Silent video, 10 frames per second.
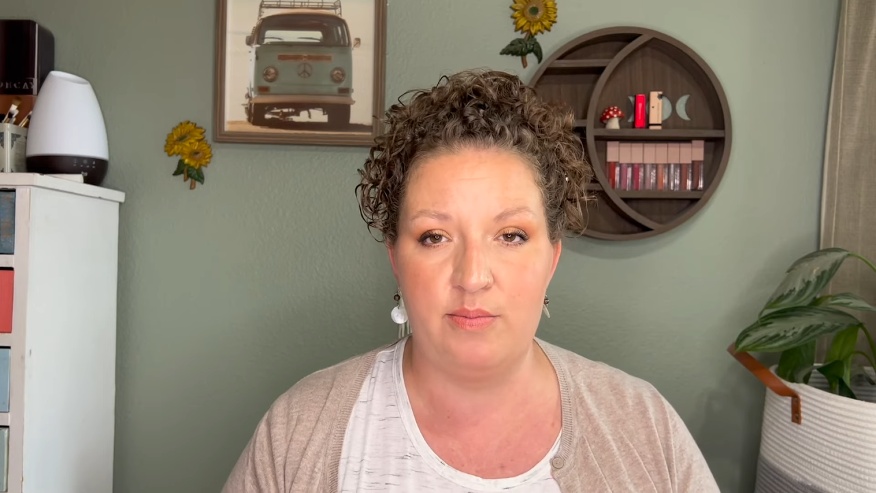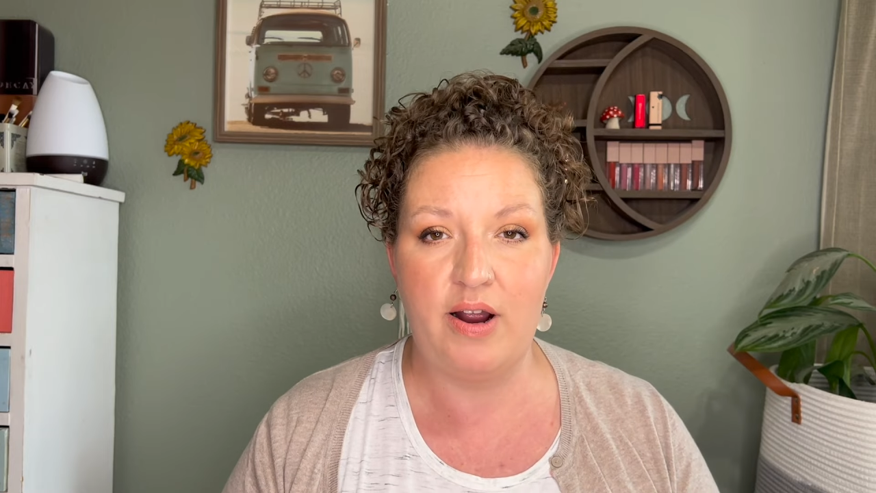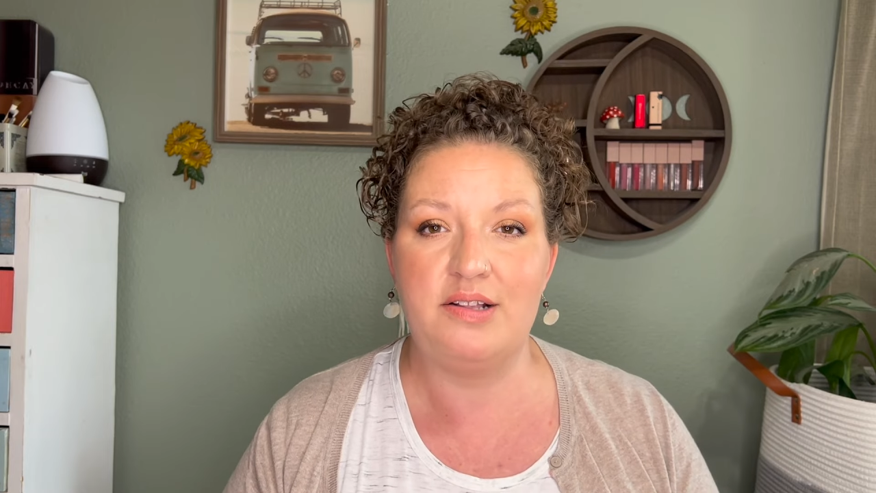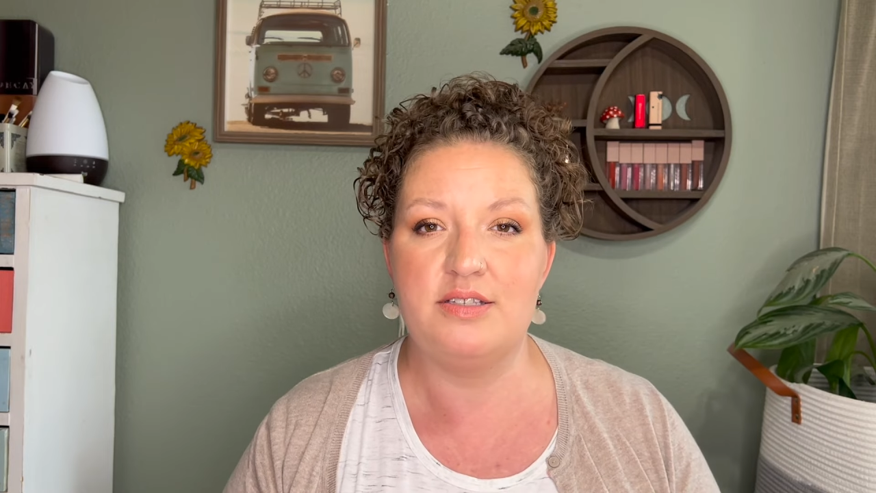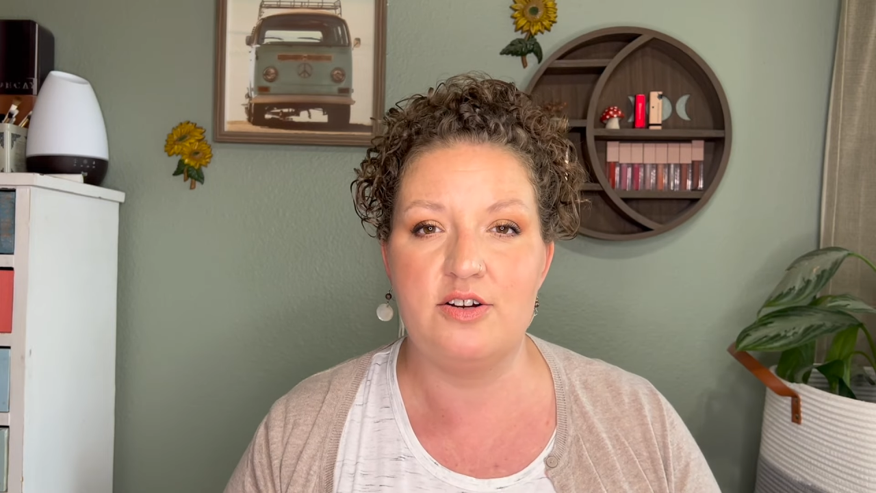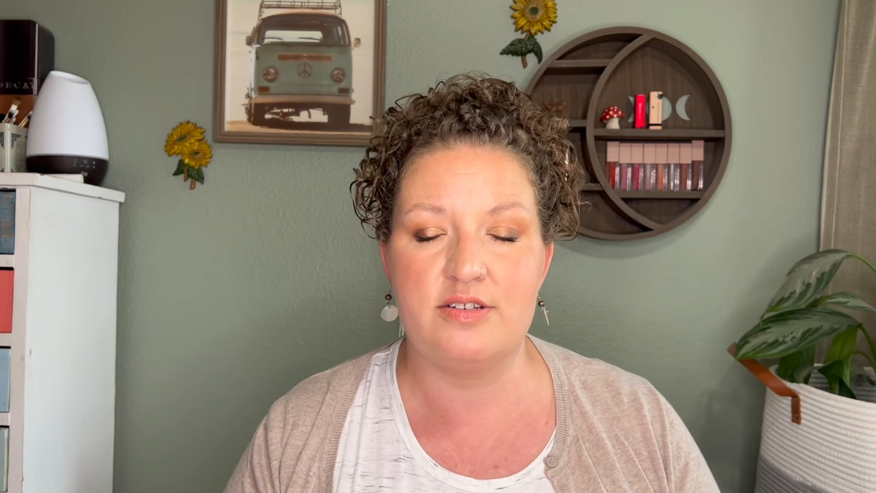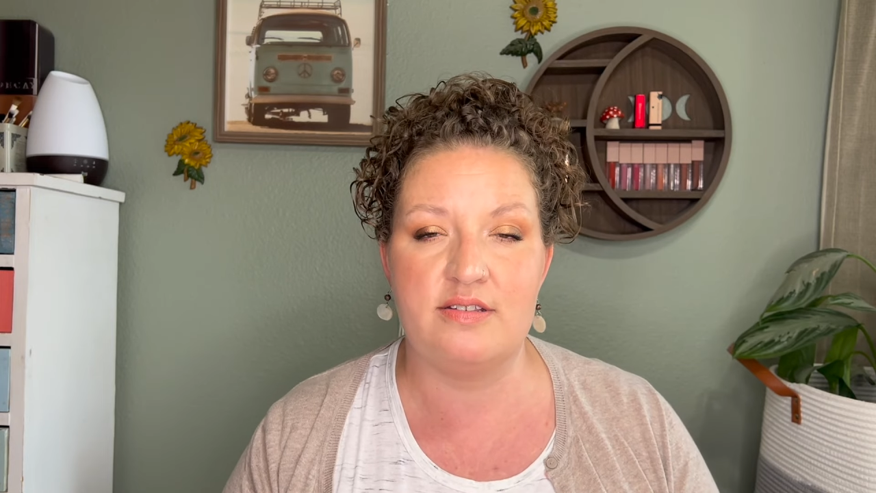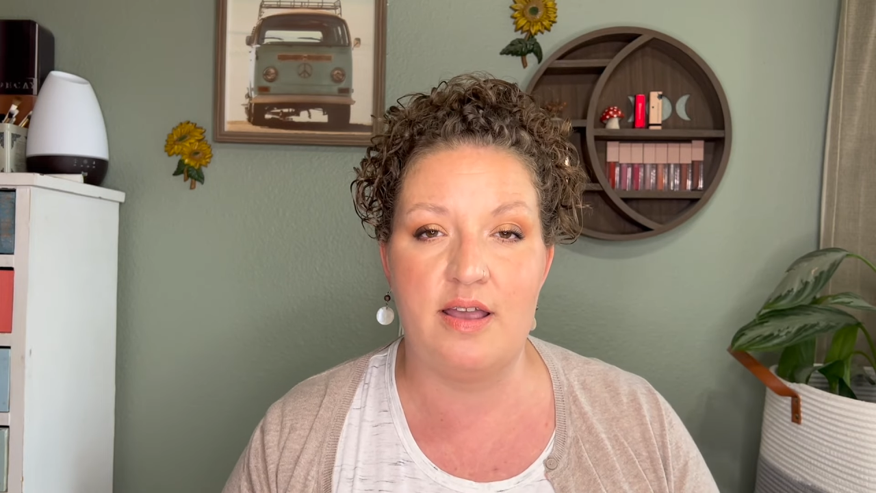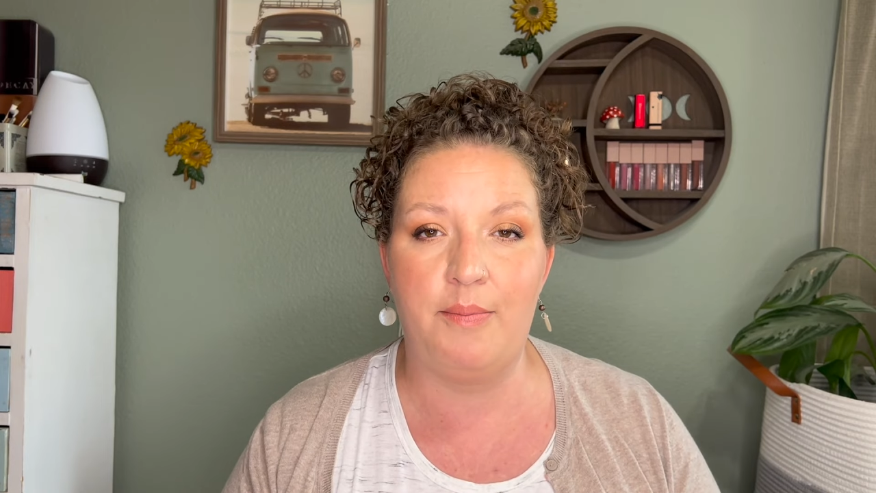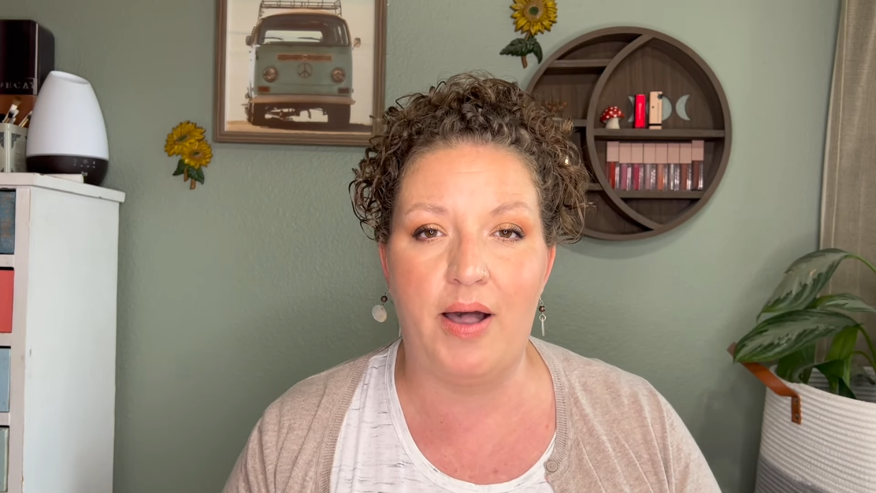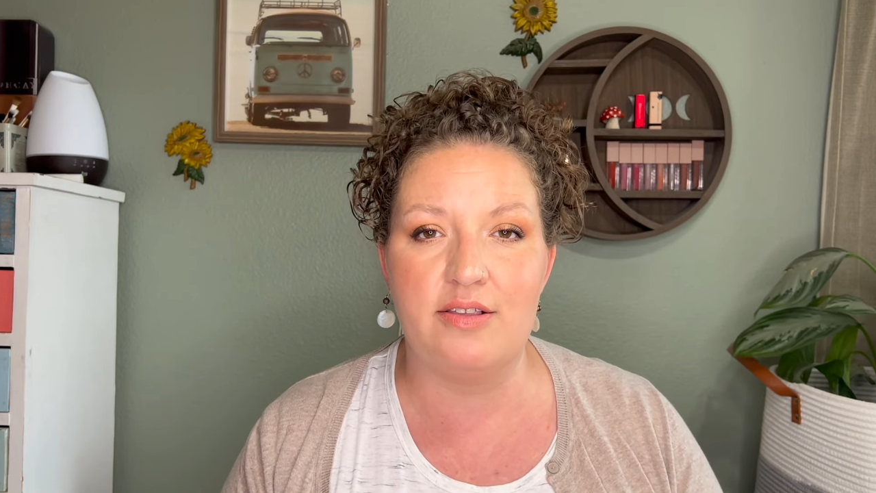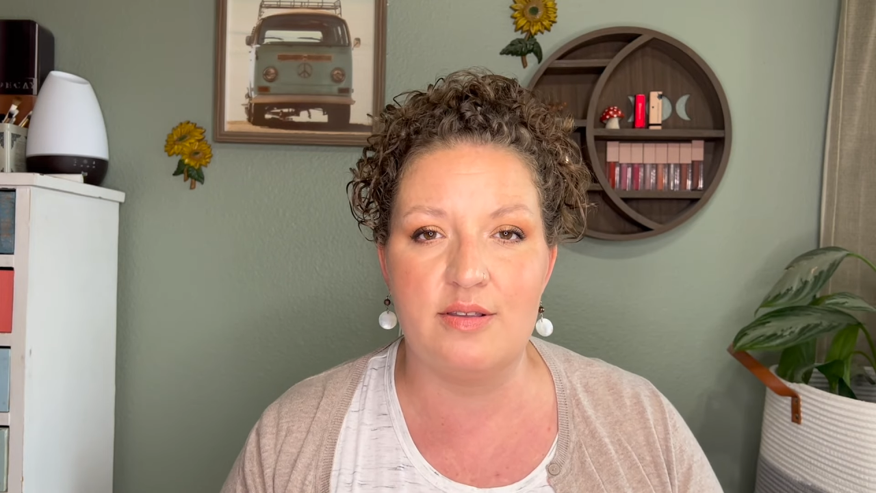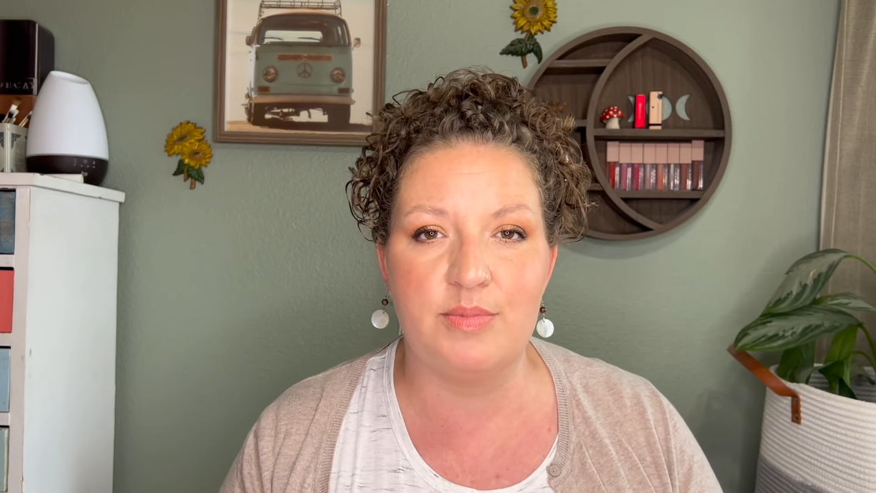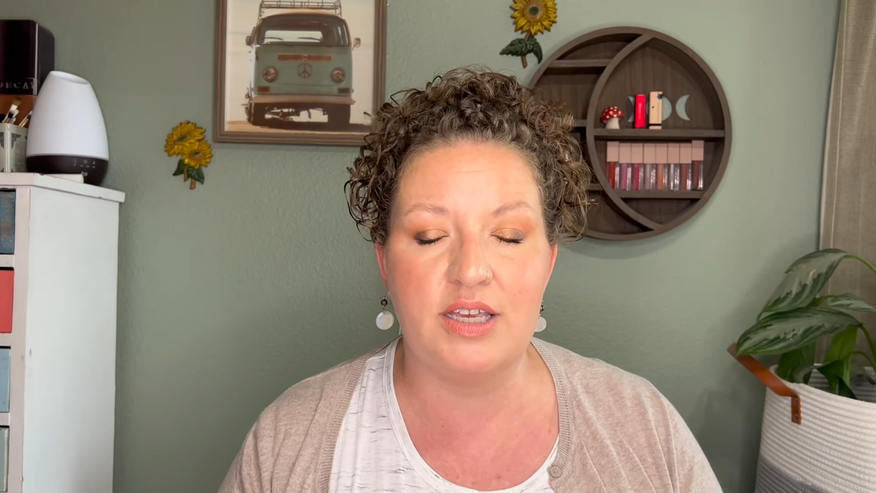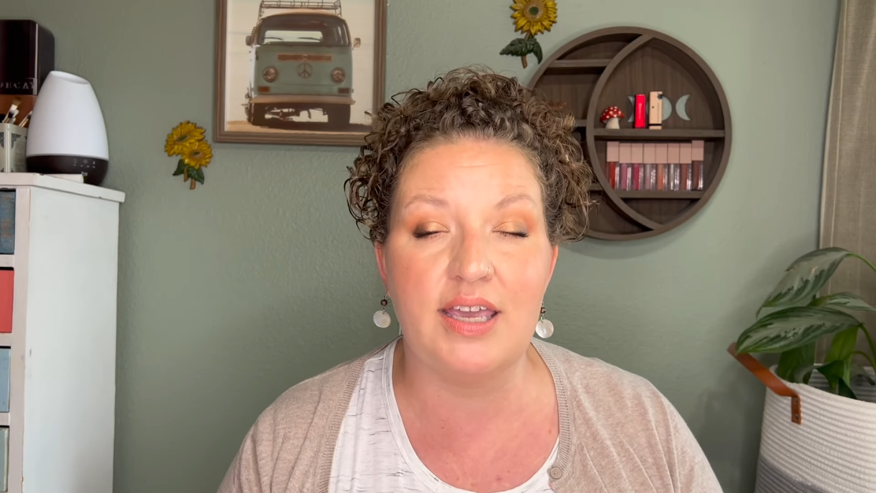bronzers as I
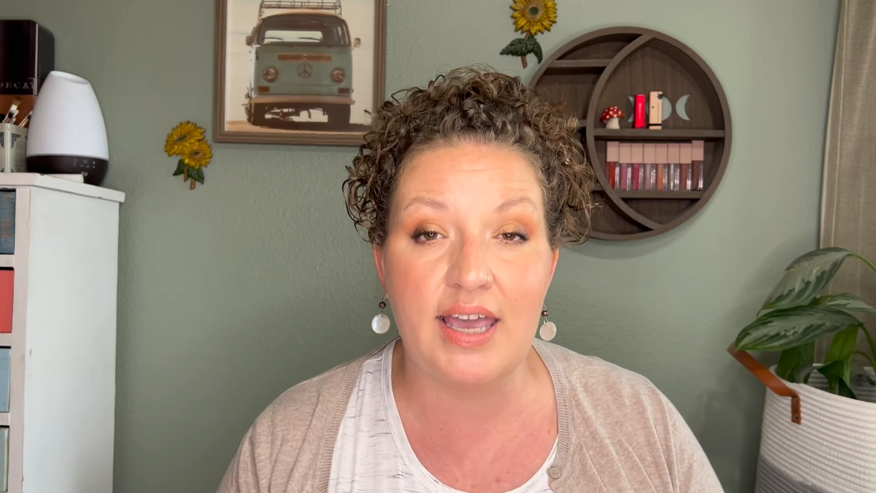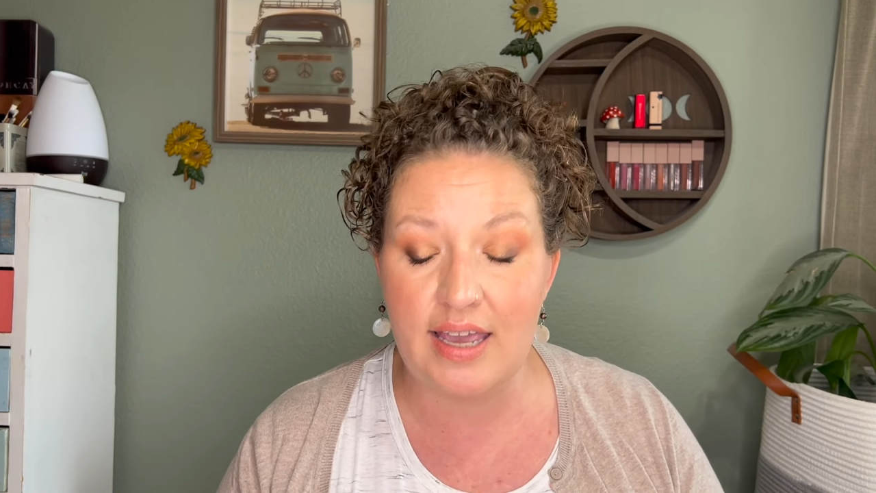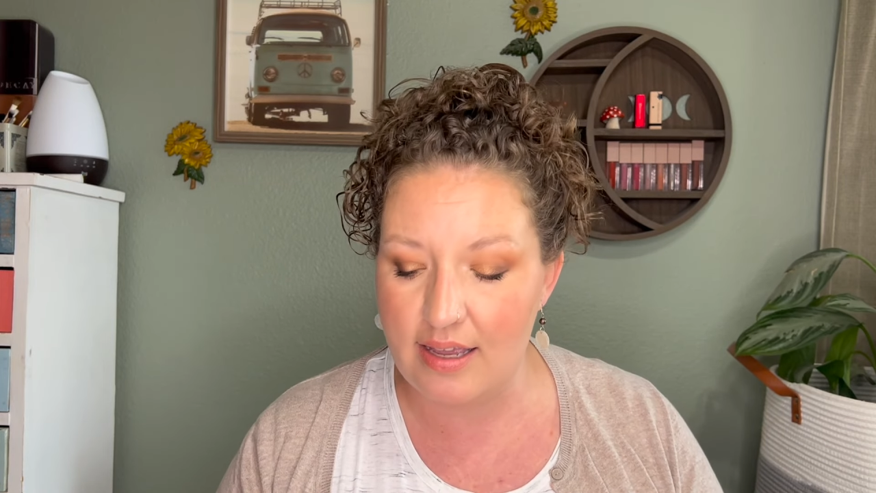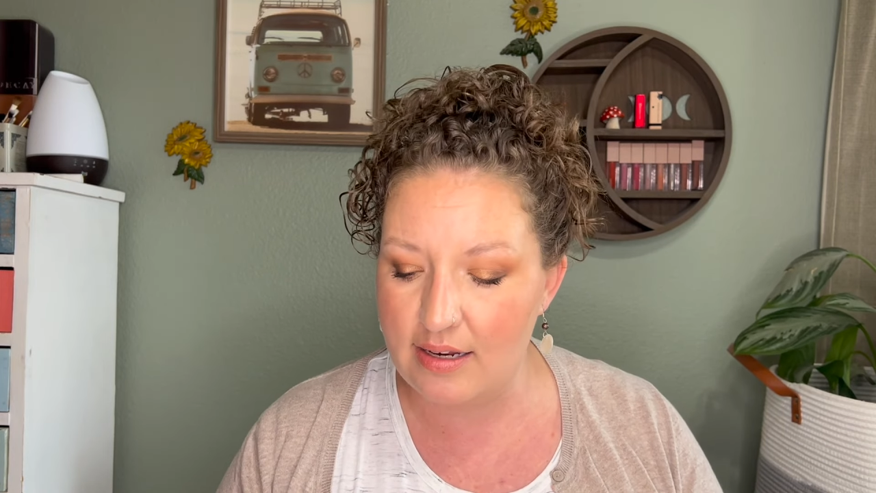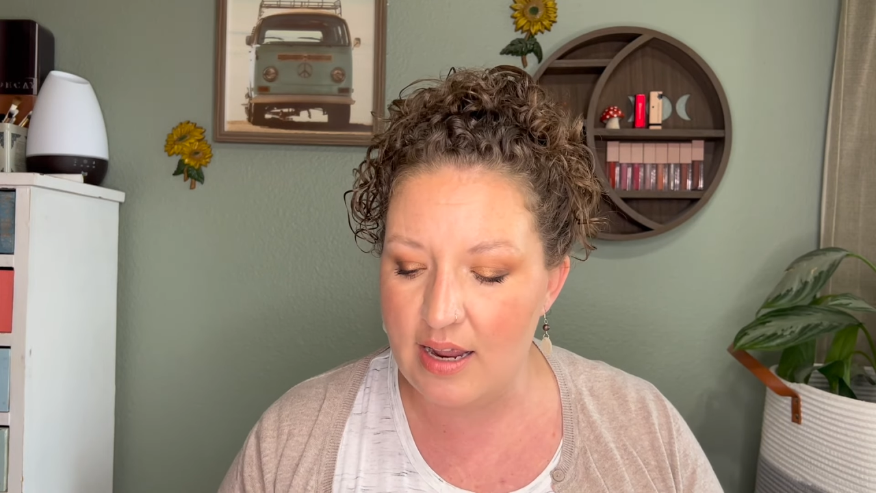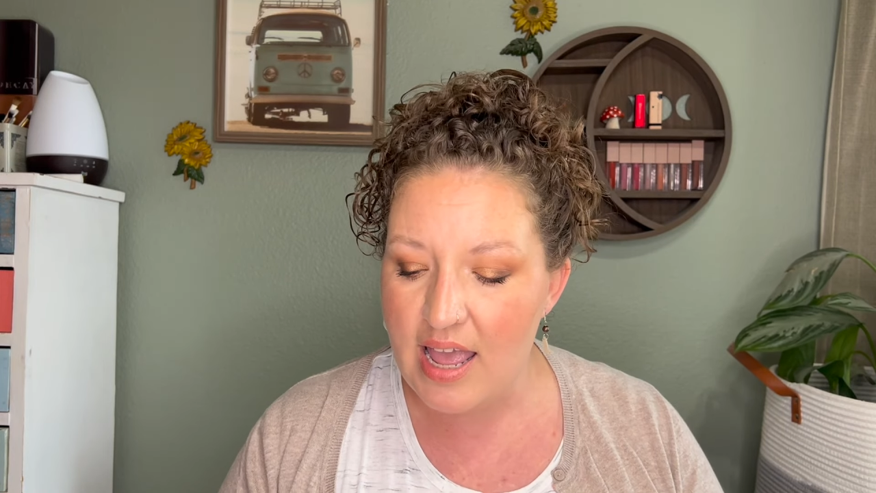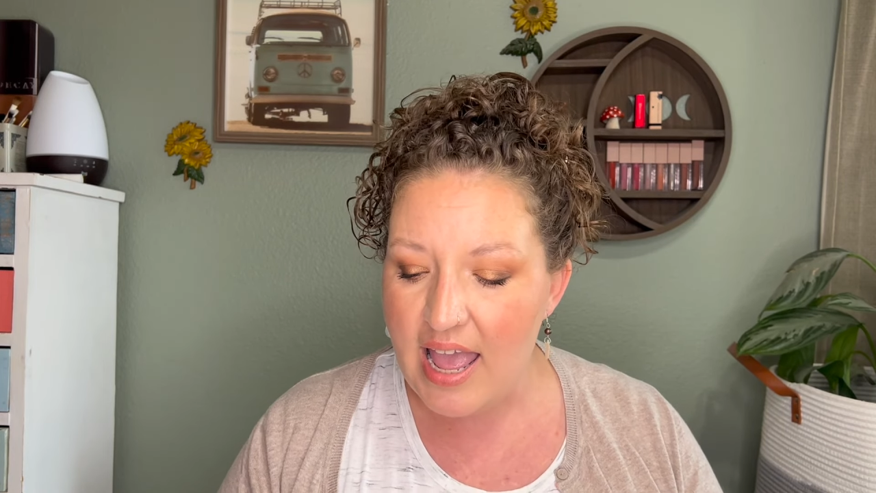possibly can.